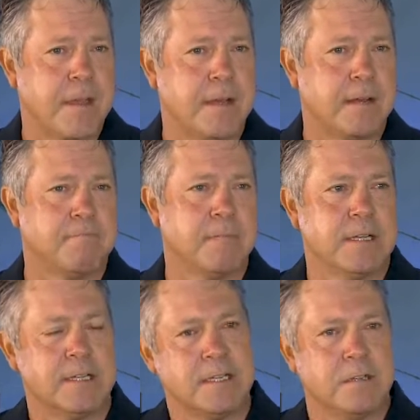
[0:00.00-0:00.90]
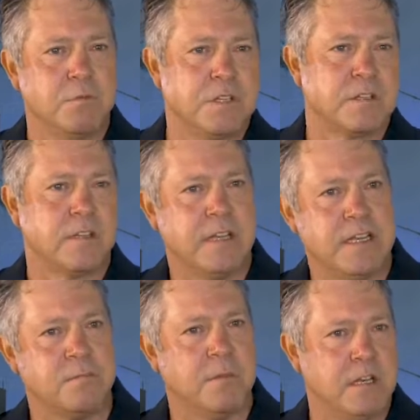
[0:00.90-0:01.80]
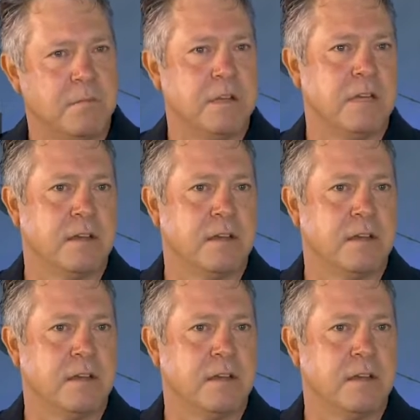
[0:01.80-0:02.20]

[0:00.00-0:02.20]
um, which leads me to be